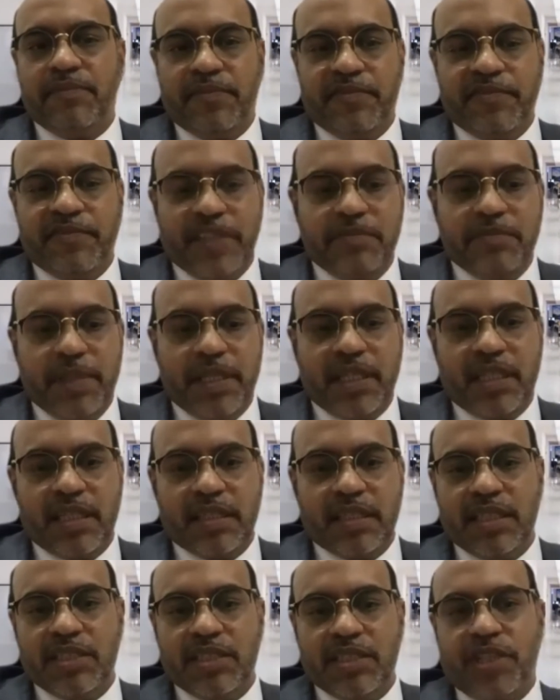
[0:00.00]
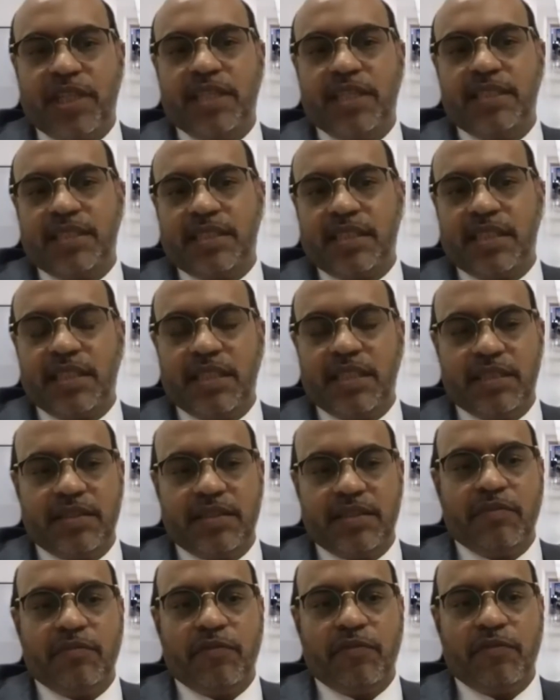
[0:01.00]
very big challenge
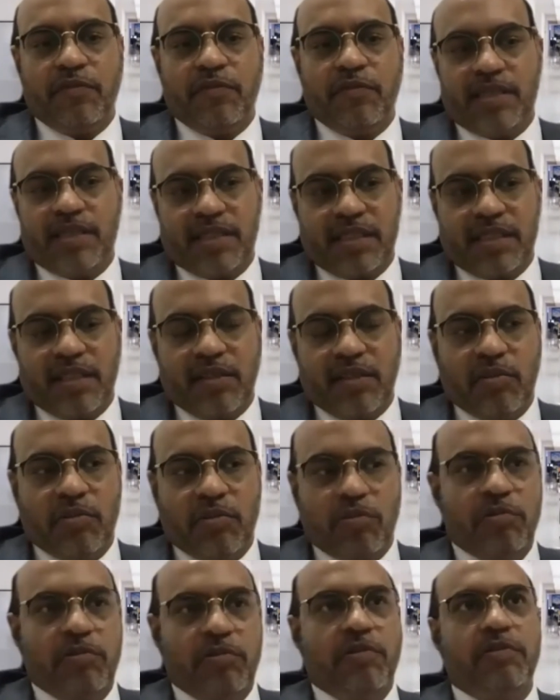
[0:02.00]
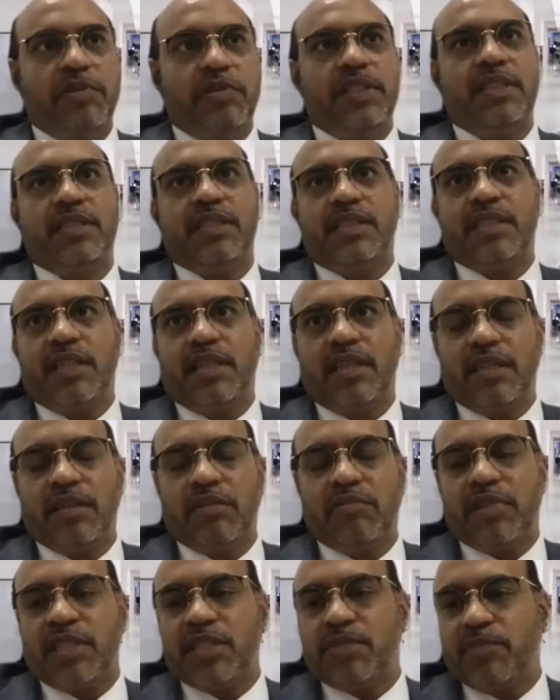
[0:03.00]
for us who is
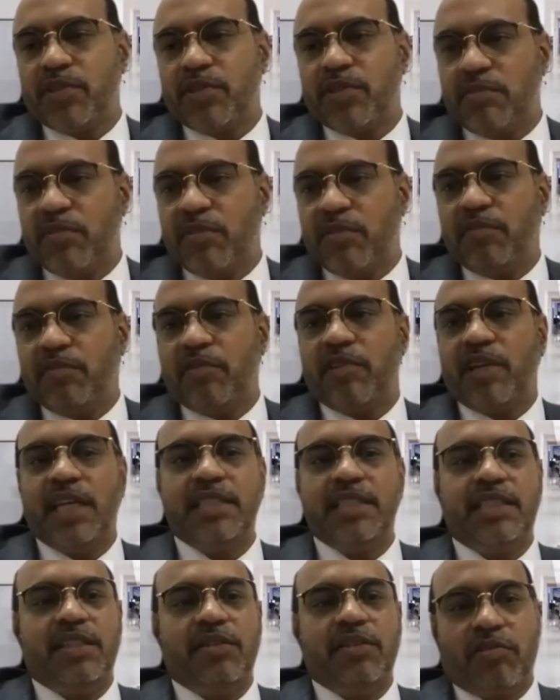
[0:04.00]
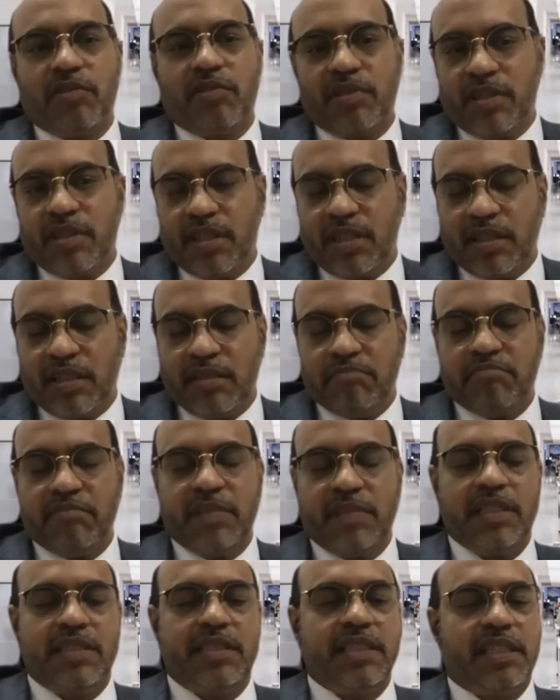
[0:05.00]
responsible for IT or
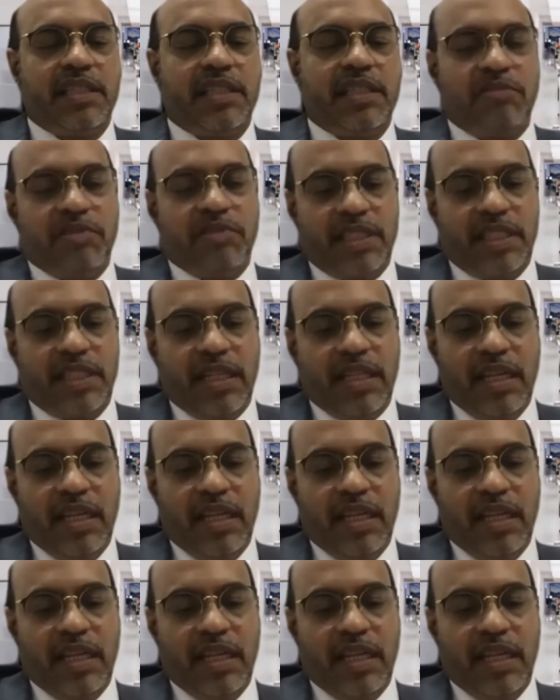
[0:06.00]
security.